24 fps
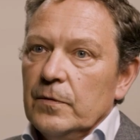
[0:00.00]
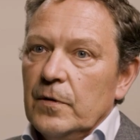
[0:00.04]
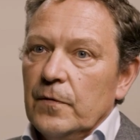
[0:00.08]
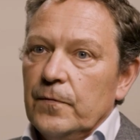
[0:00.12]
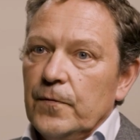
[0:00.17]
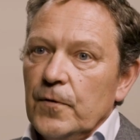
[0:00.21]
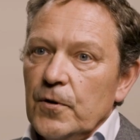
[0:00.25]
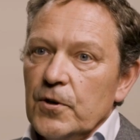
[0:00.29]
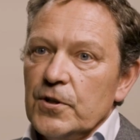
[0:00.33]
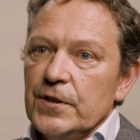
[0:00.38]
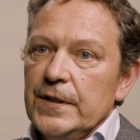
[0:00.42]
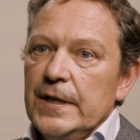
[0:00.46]
The
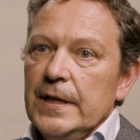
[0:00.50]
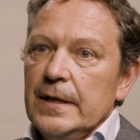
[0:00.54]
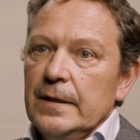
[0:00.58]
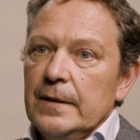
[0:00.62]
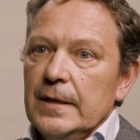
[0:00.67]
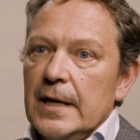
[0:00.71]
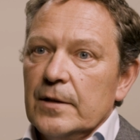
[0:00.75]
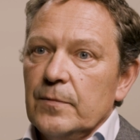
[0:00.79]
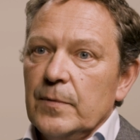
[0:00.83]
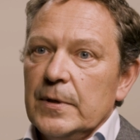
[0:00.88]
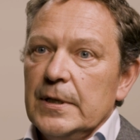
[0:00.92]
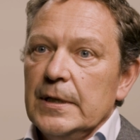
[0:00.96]
first thing
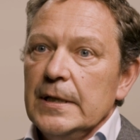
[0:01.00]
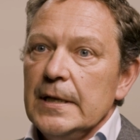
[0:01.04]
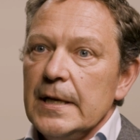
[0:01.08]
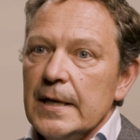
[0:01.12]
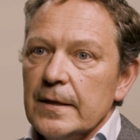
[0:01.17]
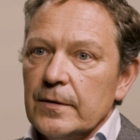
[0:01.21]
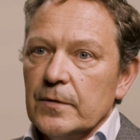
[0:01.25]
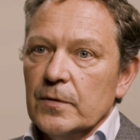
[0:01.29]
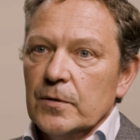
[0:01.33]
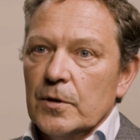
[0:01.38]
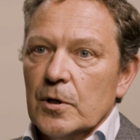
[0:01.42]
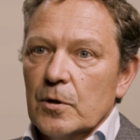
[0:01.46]
that we
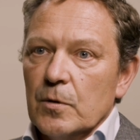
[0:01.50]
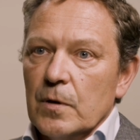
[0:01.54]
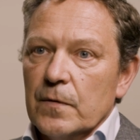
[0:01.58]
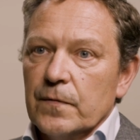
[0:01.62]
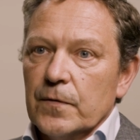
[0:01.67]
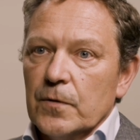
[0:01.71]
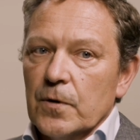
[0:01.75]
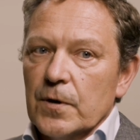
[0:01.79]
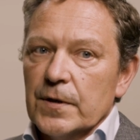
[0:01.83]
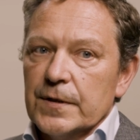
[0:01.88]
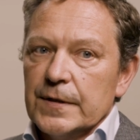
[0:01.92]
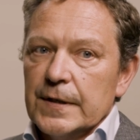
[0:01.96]
need to know,
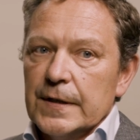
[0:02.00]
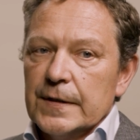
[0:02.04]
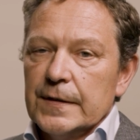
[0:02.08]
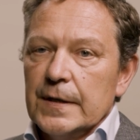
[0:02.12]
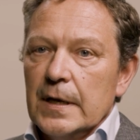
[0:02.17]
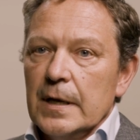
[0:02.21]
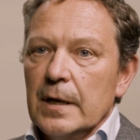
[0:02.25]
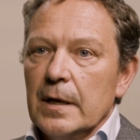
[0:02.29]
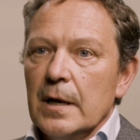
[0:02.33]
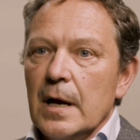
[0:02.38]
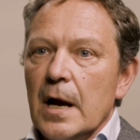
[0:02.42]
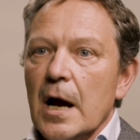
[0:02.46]
of course, is
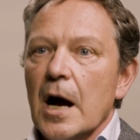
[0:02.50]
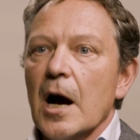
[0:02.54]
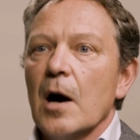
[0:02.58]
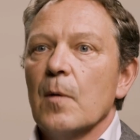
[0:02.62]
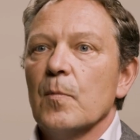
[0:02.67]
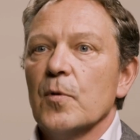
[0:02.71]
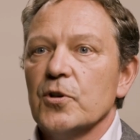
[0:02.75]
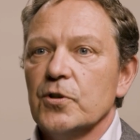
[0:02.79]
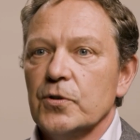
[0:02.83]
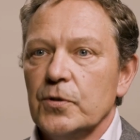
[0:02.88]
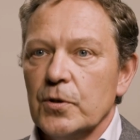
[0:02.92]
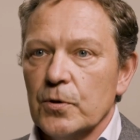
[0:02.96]
how
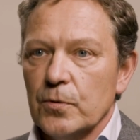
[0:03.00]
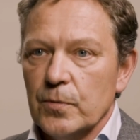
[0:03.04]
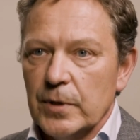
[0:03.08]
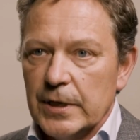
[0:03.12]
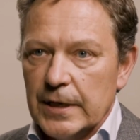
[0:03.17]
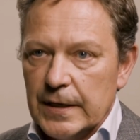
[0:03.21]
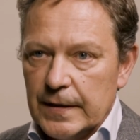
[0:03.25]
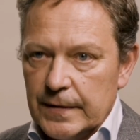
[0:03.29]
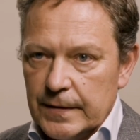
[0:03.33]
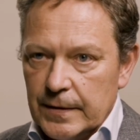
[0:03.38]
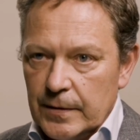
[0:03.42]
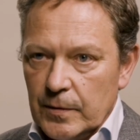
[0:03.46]
much do we
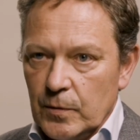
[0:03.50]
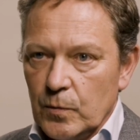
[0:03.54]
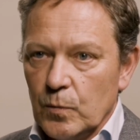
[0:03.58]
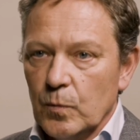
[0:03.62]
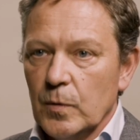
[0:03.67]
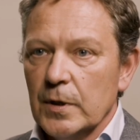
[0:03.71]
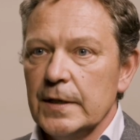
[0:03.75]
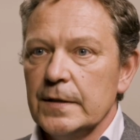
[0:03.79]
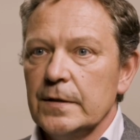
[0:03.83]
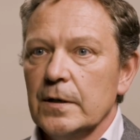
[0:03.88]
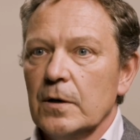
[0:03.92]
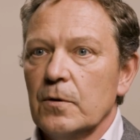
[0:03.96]
need?
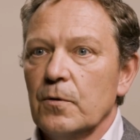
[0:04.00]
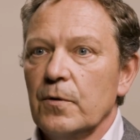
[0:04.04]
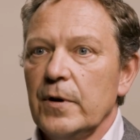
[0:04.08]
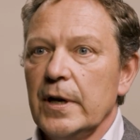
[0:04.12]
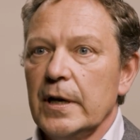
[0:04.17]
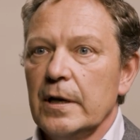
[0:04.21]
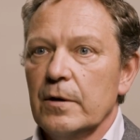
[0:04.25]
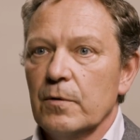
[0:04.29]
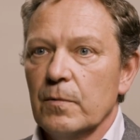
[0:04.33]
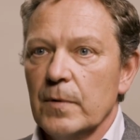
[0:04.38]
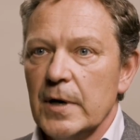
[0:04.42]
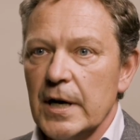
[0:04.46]
What is our
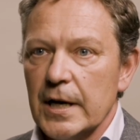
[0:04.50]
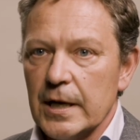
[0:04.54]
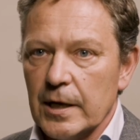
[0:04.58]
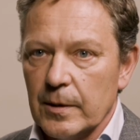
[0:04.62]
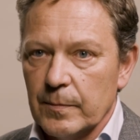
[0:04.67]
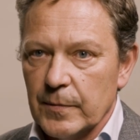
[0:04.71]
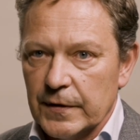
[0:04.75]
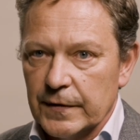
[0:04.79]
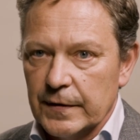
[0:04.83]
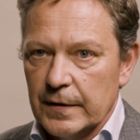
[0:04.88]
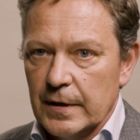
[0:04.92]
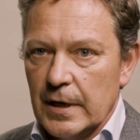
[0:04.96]

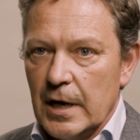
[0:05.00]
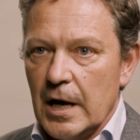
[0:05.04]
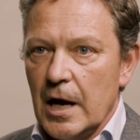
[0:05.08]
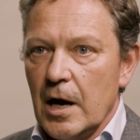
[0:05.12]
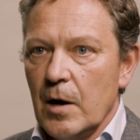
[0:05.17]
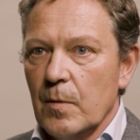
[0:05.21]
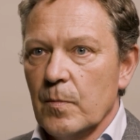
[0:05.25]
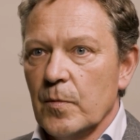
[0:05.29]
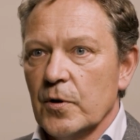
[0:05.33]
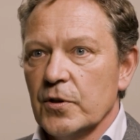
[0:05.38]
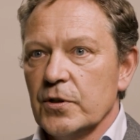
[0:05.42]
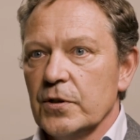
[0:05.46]
requirement?
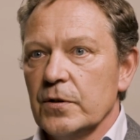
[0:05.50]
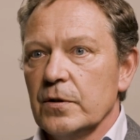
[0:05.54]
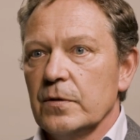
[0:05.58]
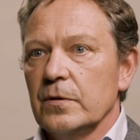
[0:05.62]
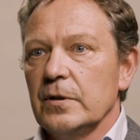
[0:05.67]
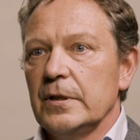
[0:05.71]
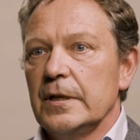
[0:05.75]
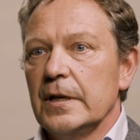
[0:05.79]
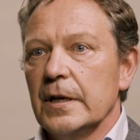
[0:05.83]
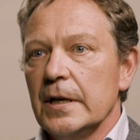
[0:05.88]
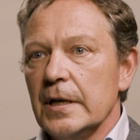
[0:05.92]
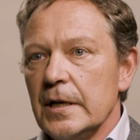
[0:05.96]
How much
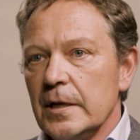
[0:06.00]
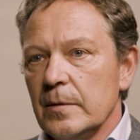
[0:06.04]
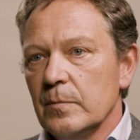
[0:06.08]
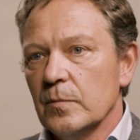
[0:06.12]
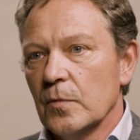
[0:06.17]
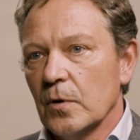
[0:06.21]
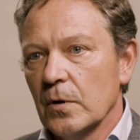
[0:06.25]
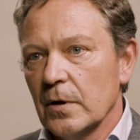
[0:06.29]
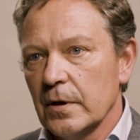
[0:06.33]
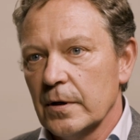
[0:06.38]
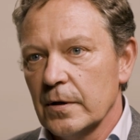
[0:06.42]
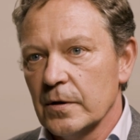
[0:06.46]
green
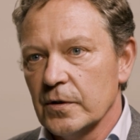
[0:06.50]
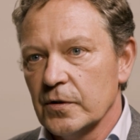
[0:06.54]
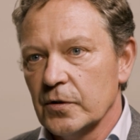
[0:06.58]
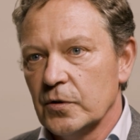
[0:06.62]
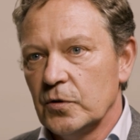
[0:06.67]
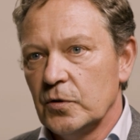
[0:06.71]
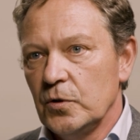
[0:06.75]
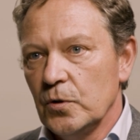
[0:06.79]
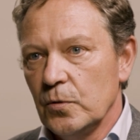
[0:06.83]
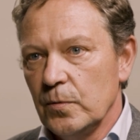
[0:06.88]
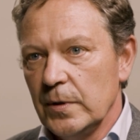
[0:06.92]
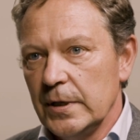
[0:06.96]
molecules
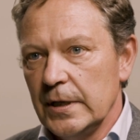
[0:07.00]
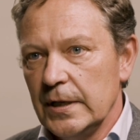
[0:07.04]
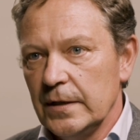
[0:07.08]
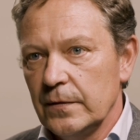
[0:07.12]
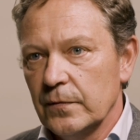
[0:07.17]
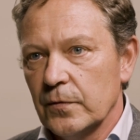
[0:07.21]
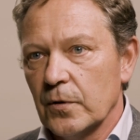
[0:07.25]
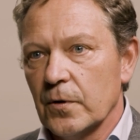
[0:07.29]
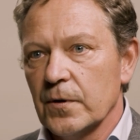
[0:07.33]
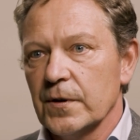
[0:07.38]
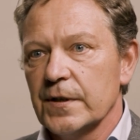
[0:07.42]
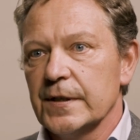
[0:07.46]
do we need
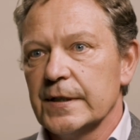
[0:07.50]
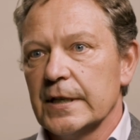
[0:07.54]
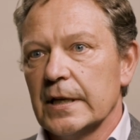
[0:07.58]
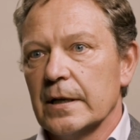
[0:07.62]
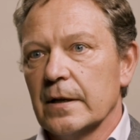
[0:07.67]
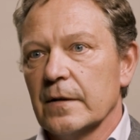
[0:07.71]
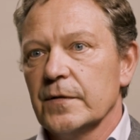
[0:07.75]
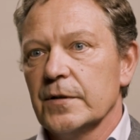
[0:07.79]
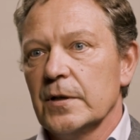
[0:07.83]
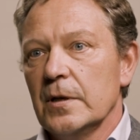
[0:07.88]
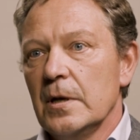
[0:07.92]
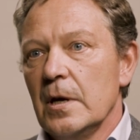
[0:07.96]
for
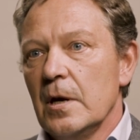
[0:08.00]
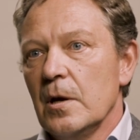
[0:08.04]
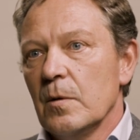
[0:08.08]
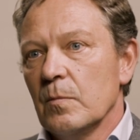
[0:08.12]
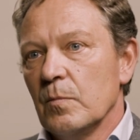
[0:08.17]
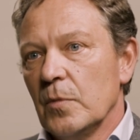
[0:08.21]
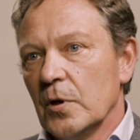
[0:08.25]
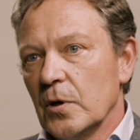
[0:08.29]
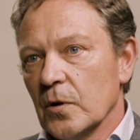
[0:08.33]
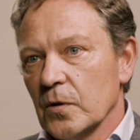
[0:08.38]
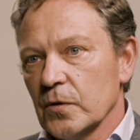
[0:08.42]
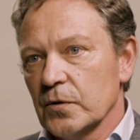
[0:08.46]
ourselves,
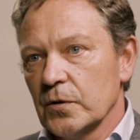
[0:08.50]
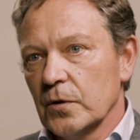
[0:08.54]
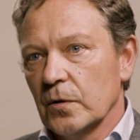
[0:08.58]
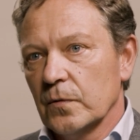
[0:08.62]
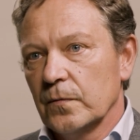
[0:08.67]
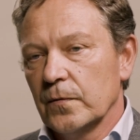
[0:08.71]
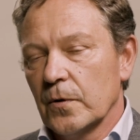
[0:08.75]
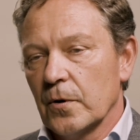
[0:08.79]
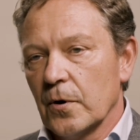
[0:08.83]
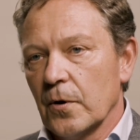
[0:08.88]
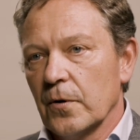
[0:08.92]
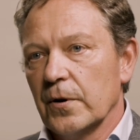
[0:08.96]
but also
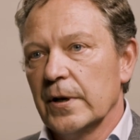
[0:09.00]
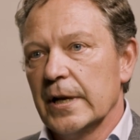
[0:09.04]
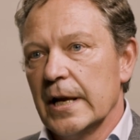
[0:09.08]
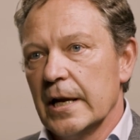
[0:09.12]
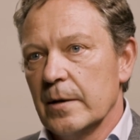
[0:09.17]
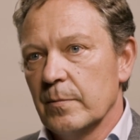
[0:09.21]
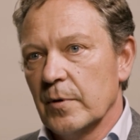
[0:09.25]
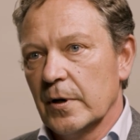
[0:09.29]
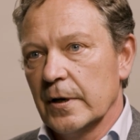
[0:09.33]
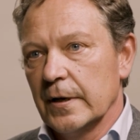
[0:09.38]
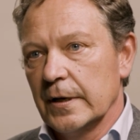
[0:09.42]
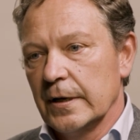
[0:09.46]
for our
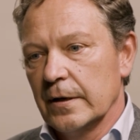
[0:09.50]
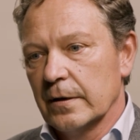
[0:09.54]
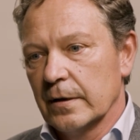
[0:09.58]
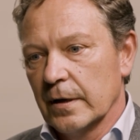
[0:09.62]
neighboring